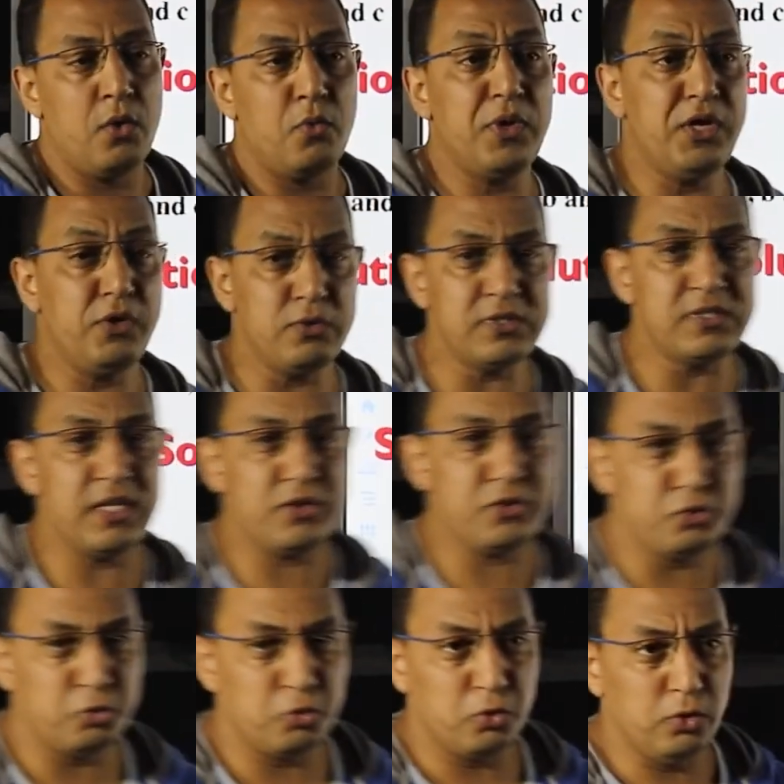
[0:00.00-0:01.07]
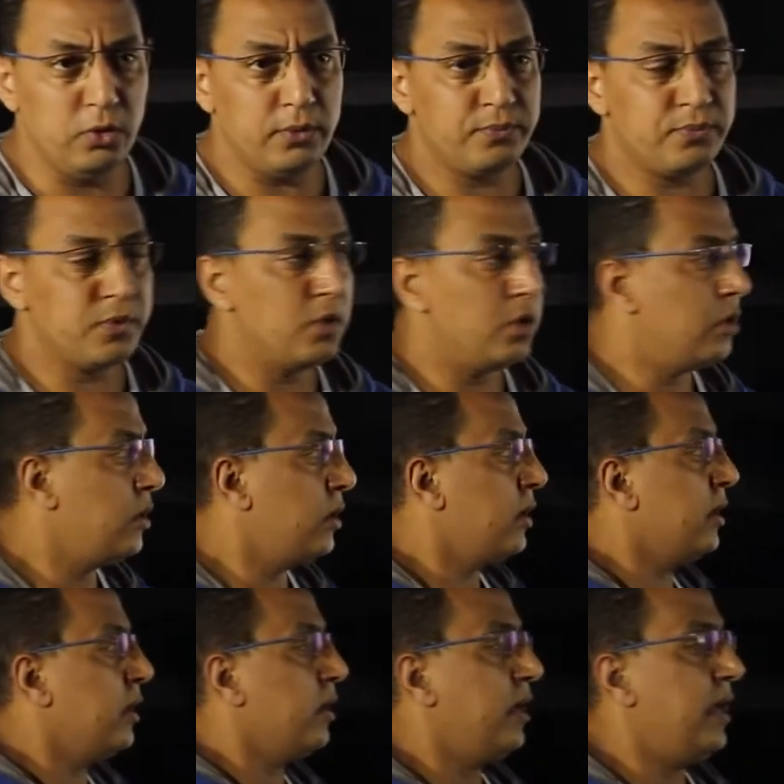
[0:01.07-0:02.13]
We used to
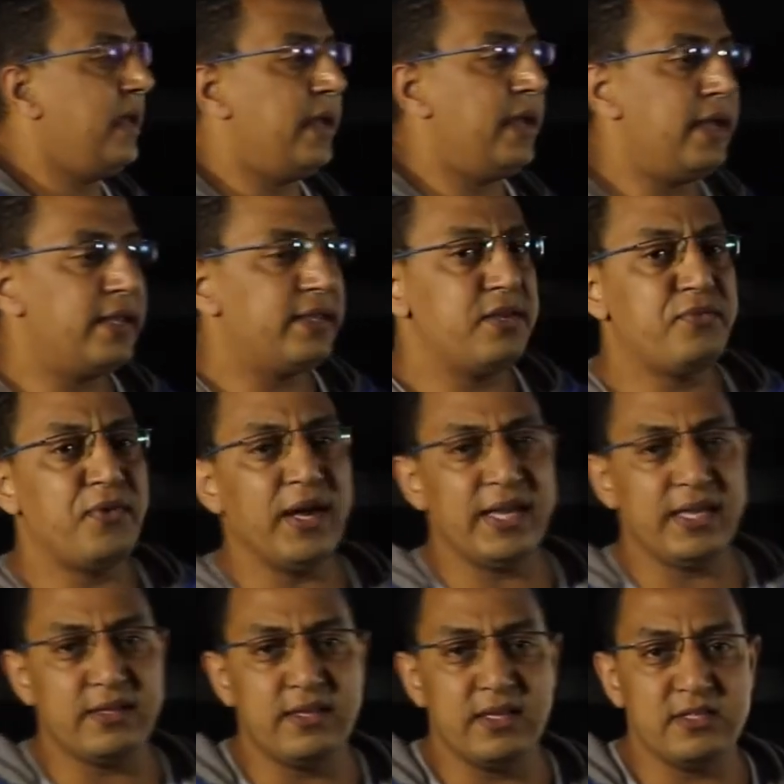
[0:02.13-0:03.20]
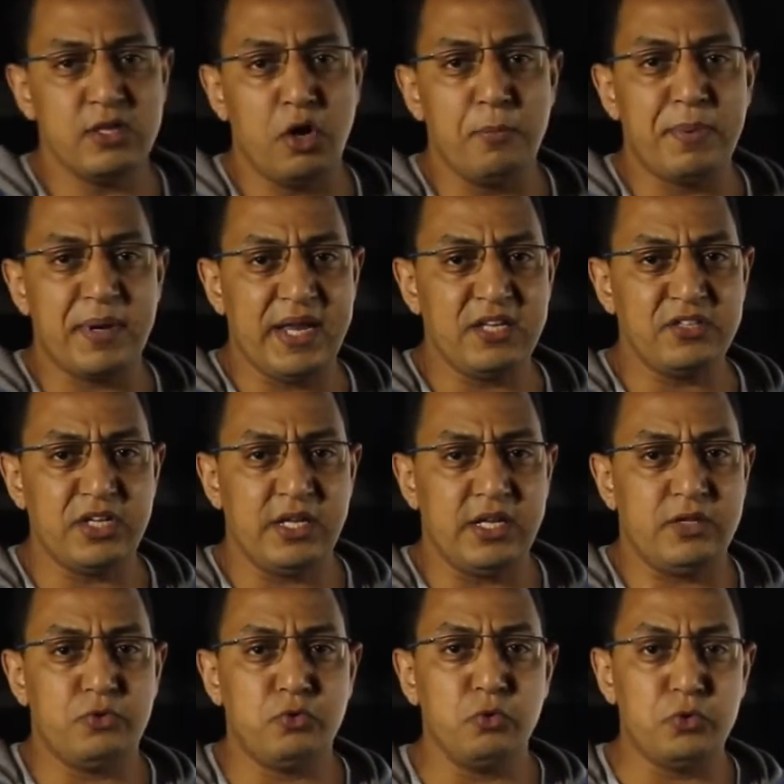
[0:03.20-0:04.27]
divide the operation
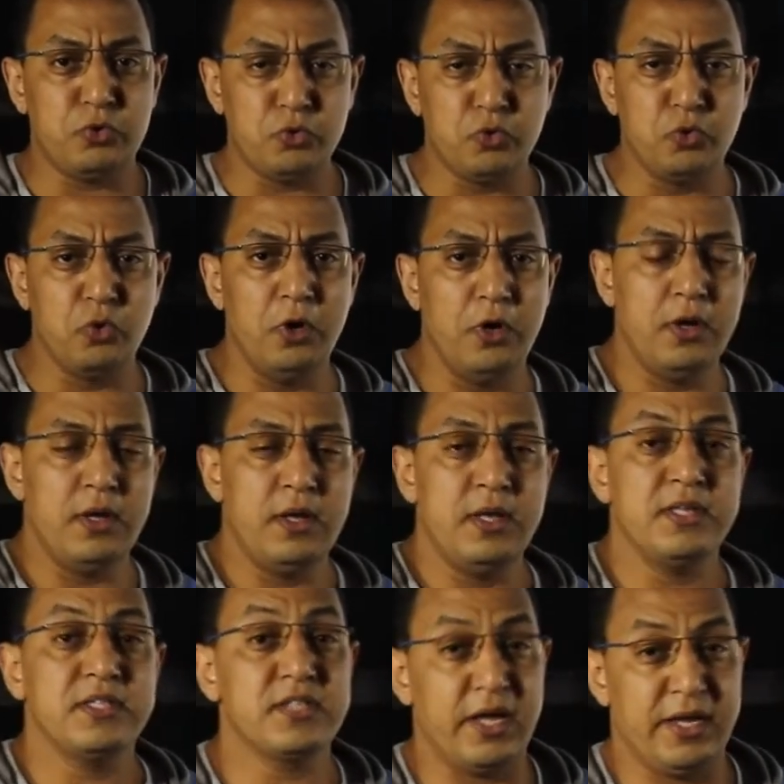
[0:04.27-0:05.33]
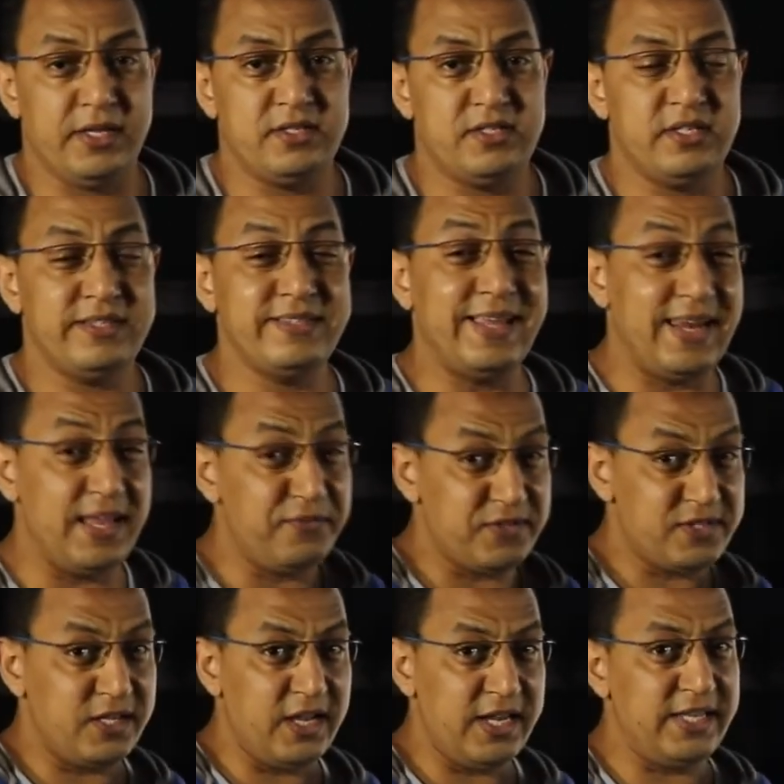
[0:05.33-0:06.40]
into two sides, the left
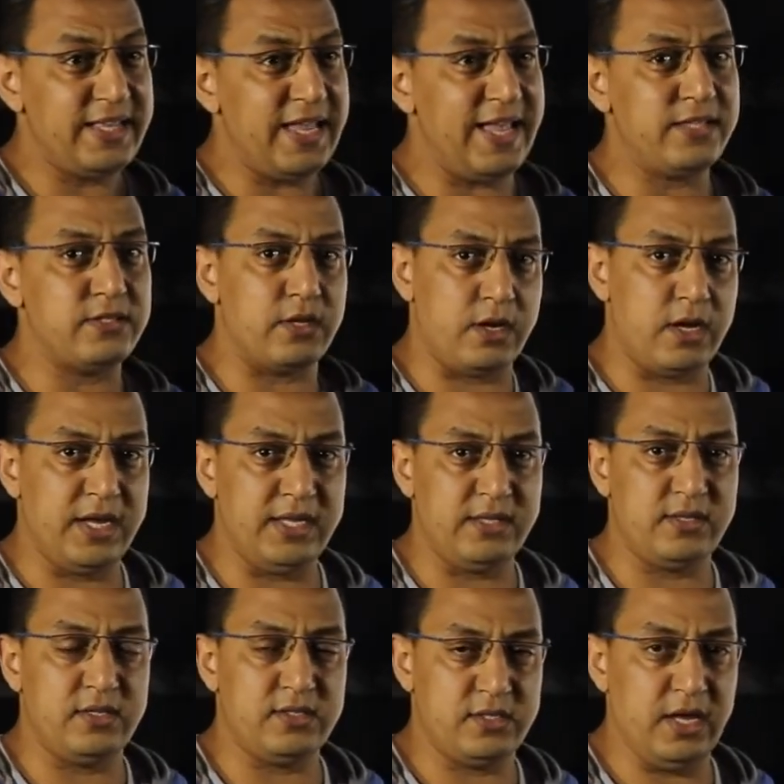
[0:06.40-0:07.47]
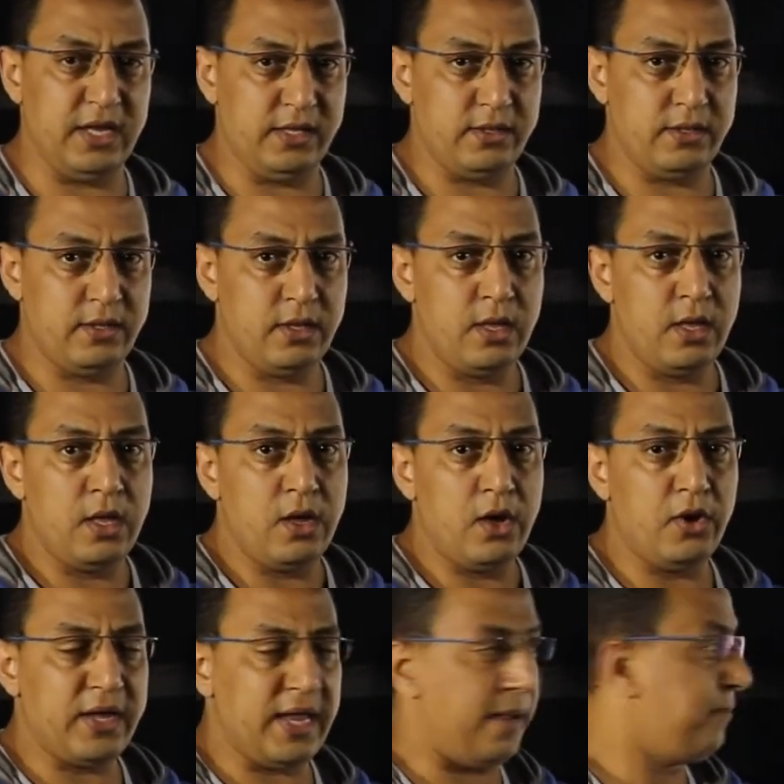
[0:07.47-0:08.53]
side and the right side.
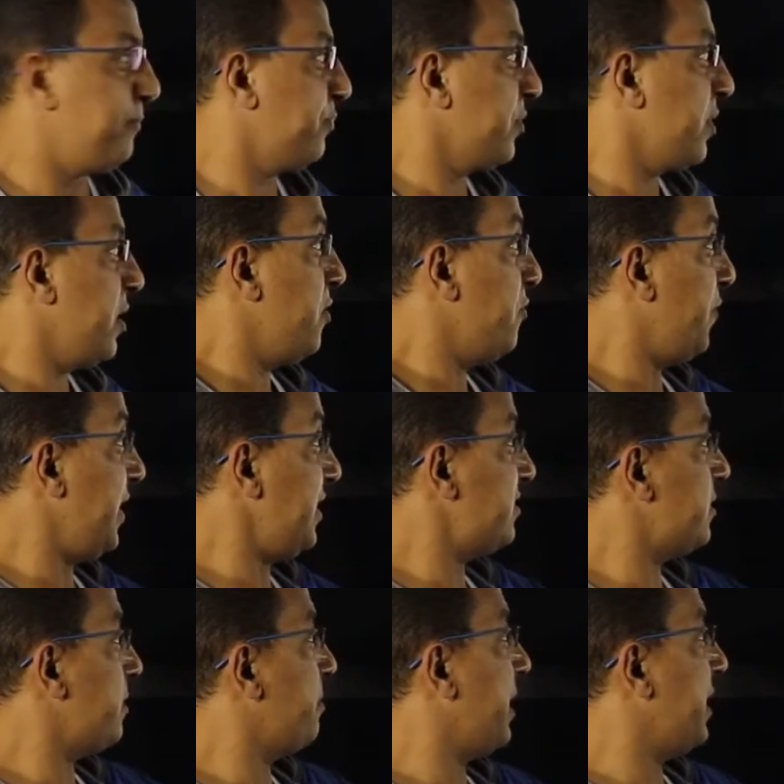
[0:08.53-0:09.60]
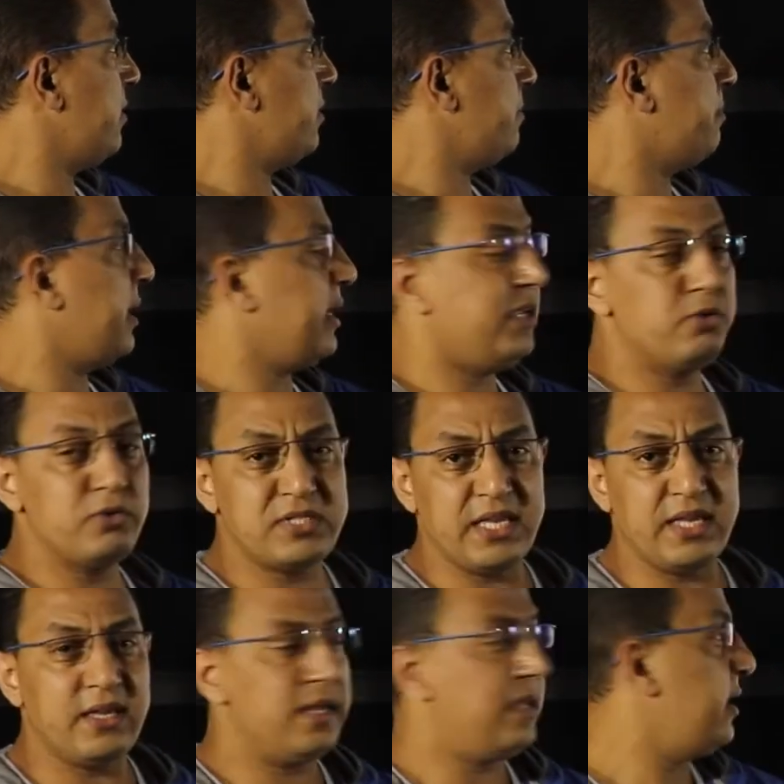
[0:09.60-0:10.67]
Okay, first by
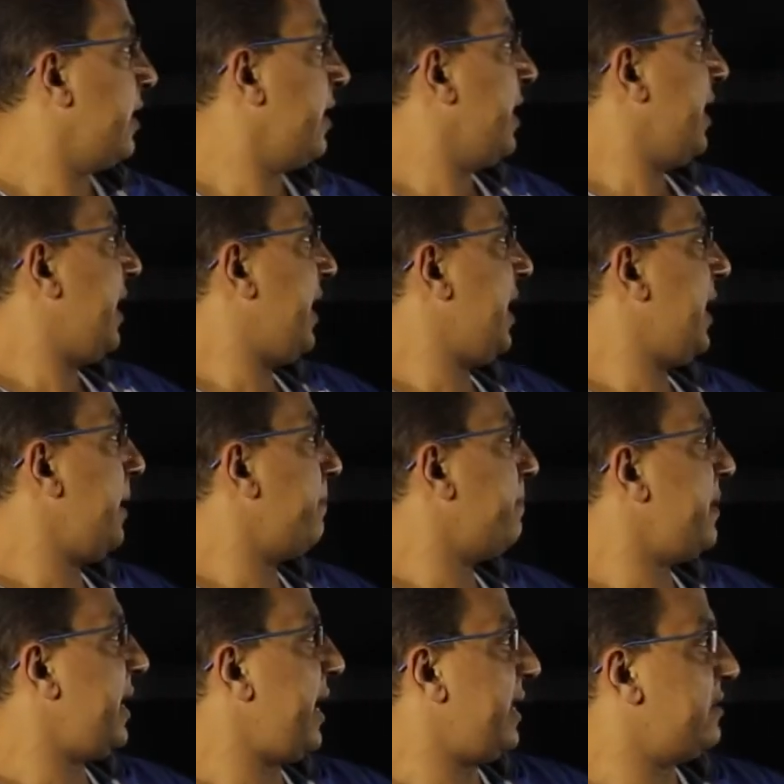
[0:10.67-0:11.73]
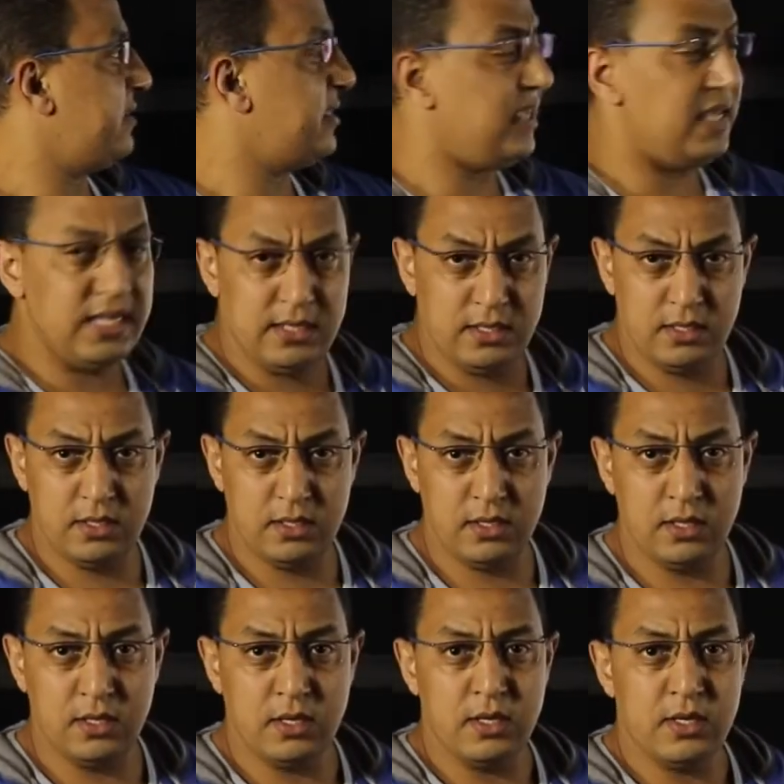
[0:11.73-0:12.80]
using A, B, and C,
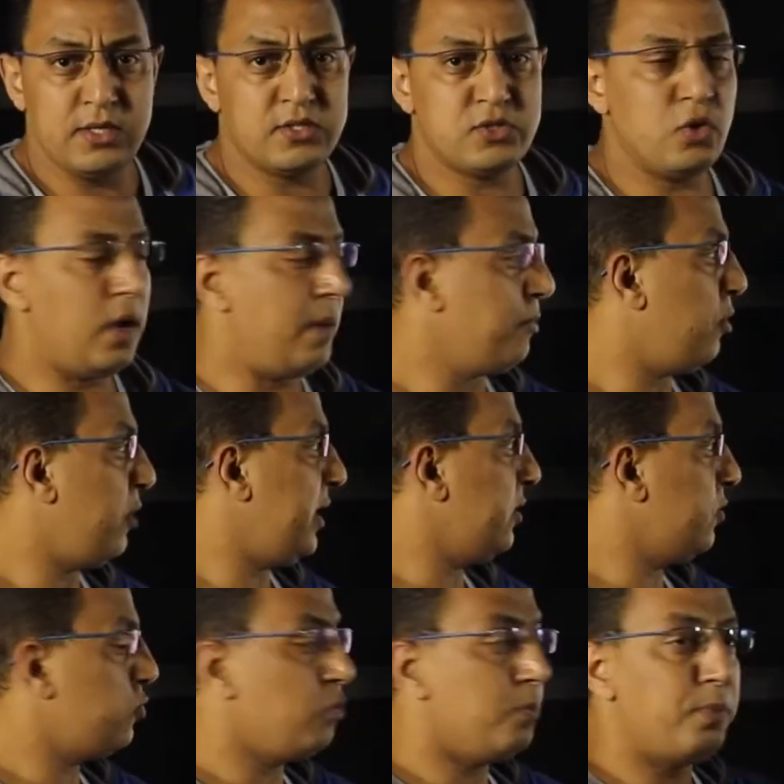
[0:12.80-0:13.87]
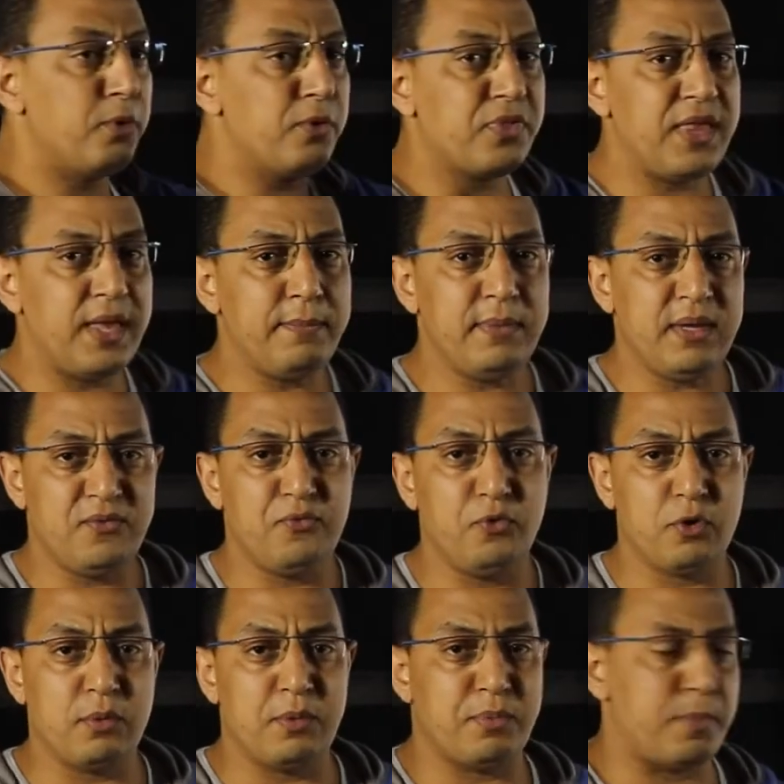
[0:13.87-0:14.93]
so I'm going to put them in
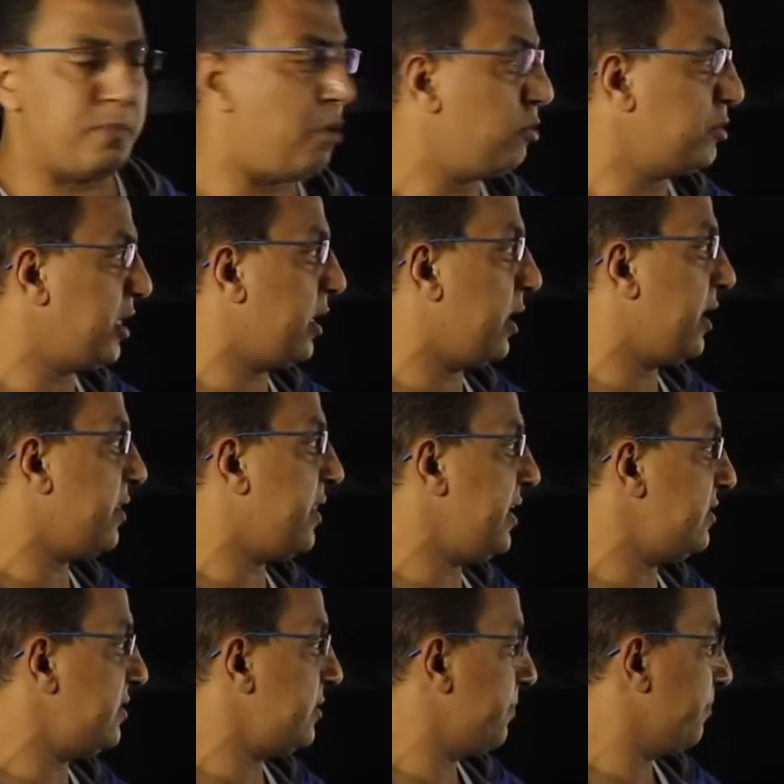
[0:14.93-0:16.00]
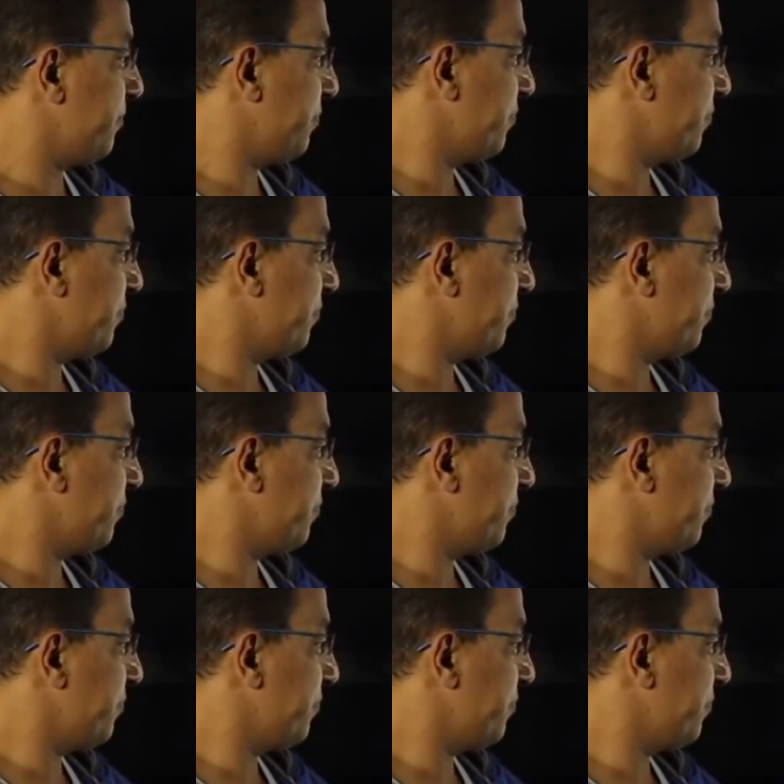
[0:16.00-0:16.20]
form of proportion like this.